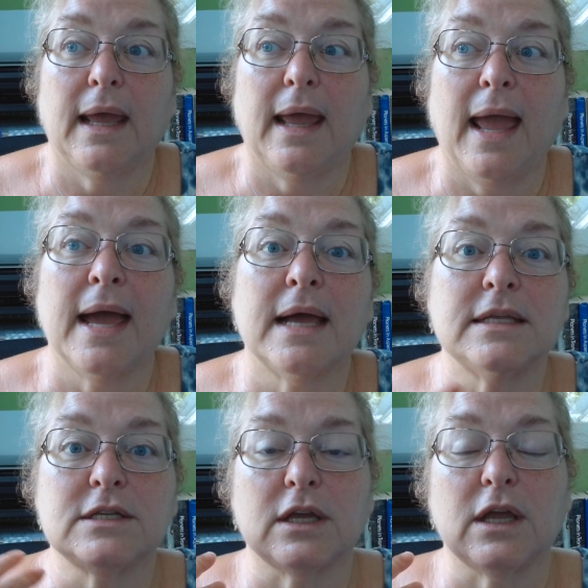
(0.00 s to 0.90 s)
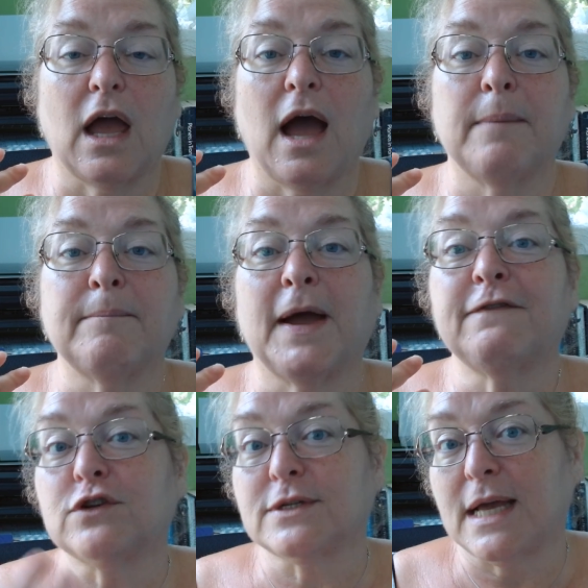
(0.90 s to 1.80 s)
and I, my
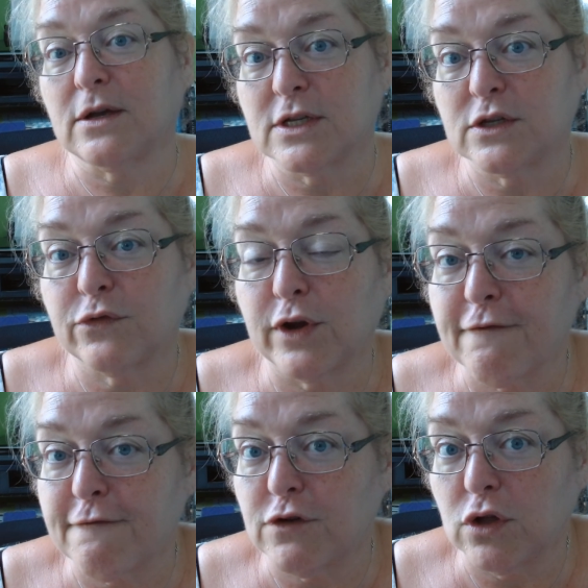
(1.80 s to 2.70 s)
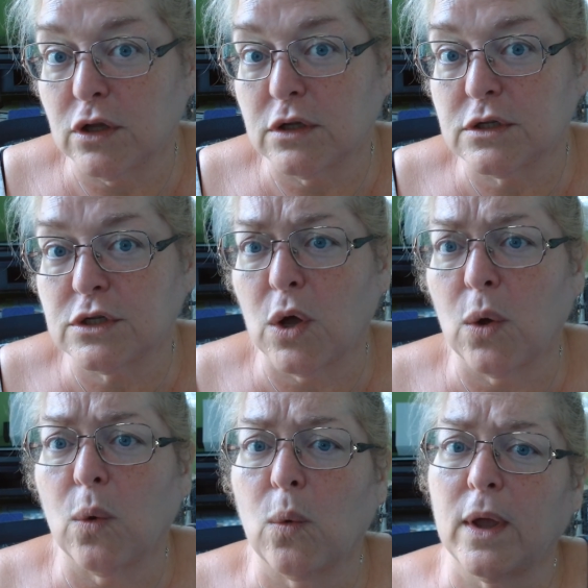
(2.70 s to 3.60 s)
first house is very full.
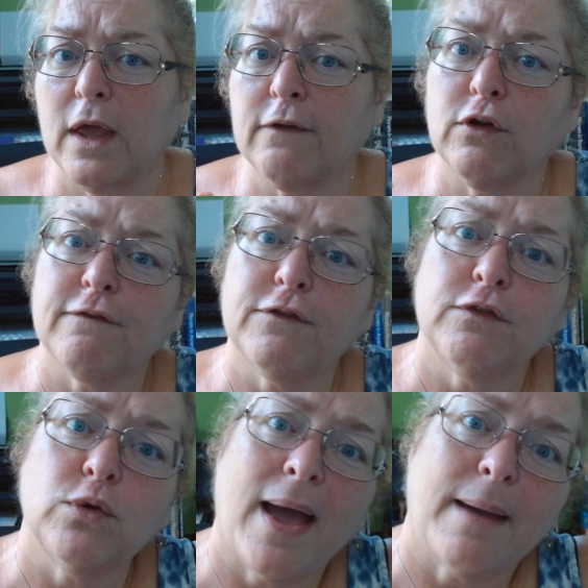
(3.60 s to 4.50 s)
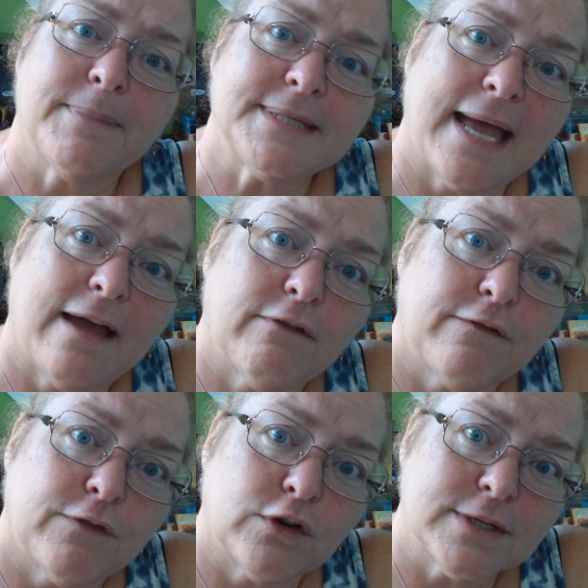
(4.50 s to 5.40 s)
So if you're if you happen to have a
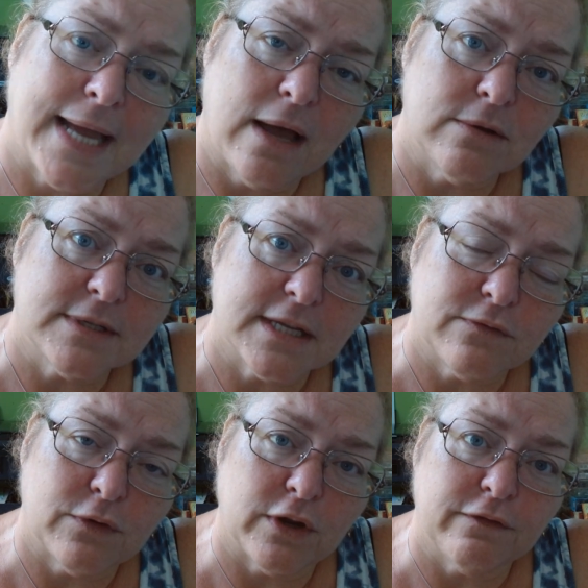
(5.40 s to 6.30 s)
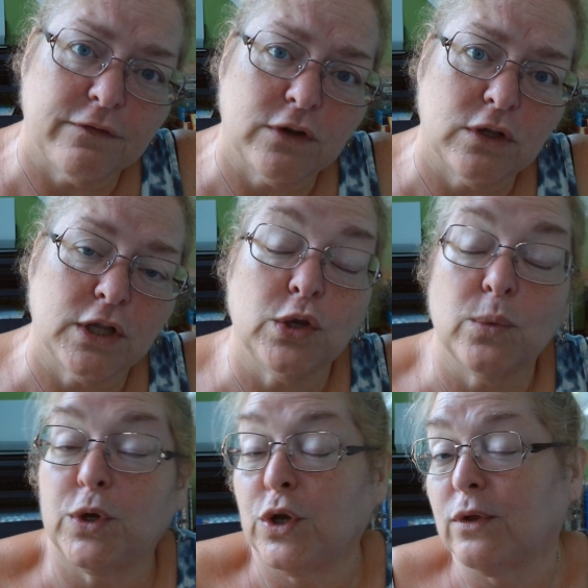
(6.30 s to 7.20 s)
first house that's very full, and you
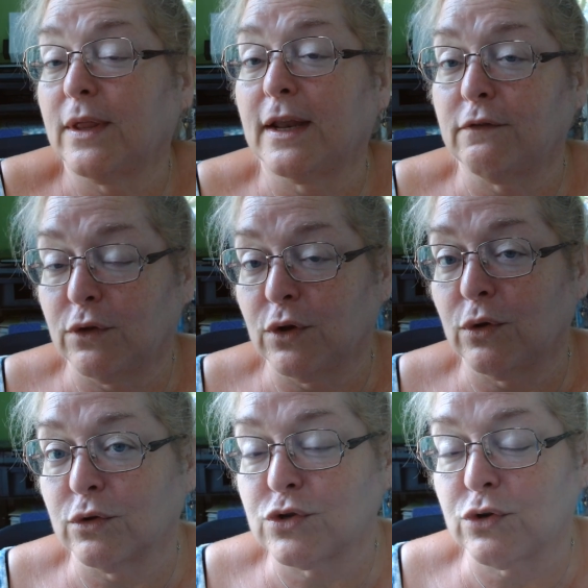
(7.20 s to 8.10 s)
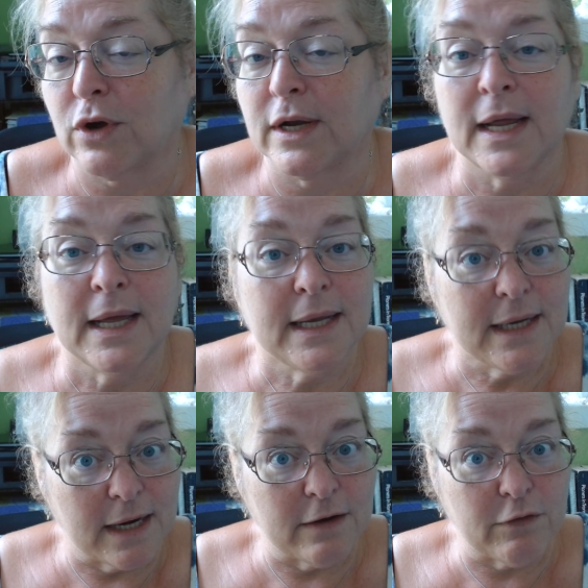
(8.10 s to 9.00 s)
would know that if you know your chart.
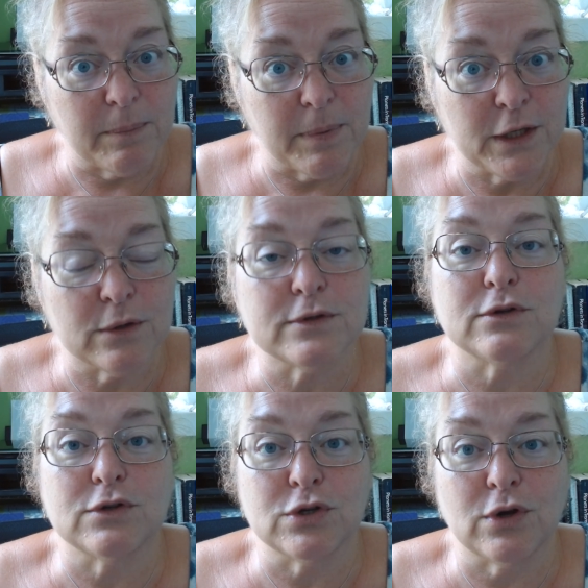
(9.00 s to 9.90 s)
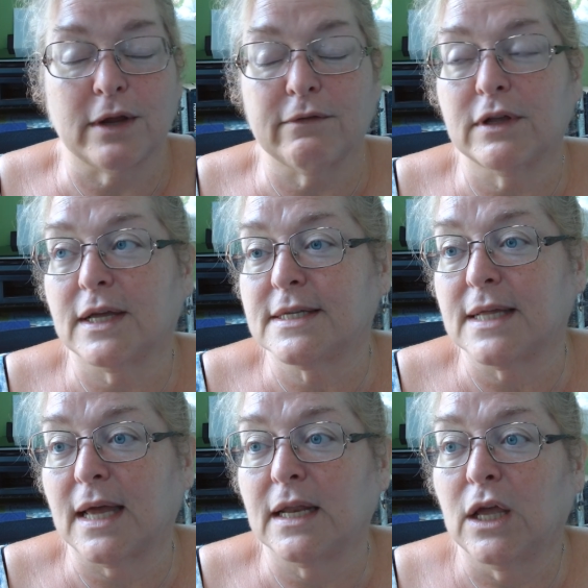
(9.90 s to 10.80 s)
Not everybody knows their chart. I realize
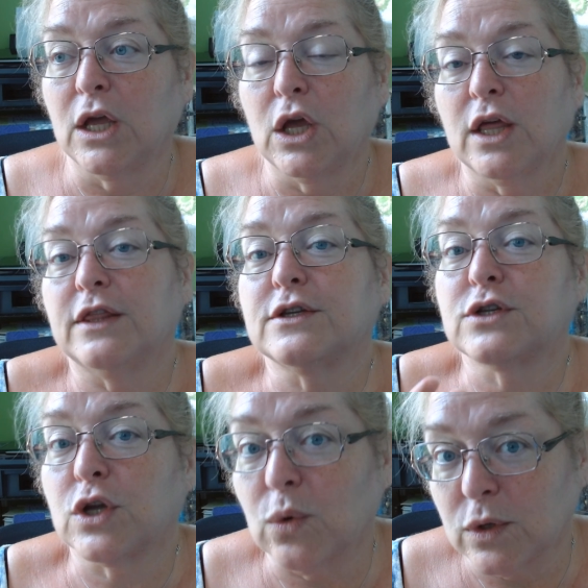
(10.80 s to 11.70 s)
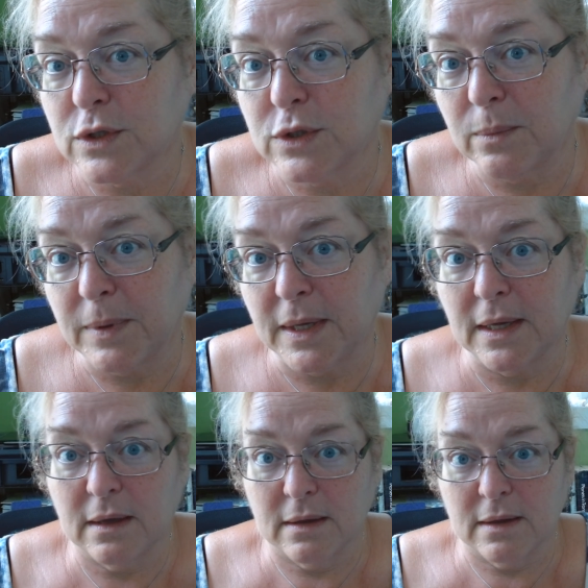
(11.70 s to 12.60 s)
that this can also be
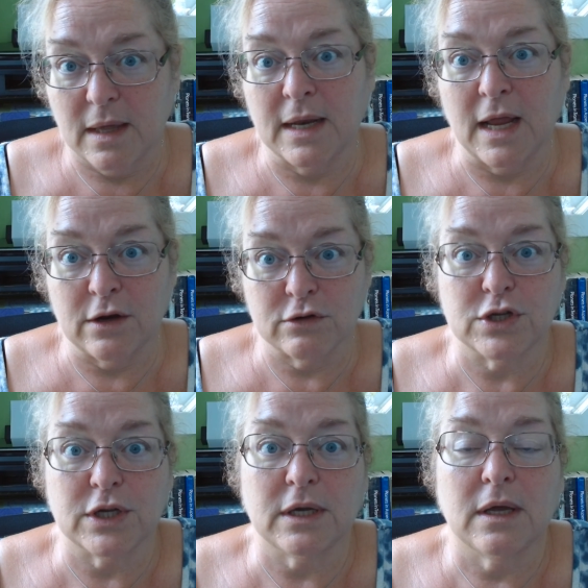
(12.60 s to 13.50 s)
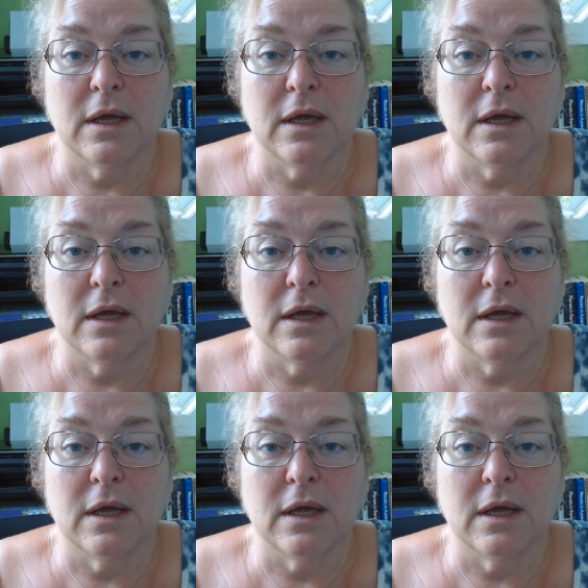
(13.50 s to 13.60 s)
an energy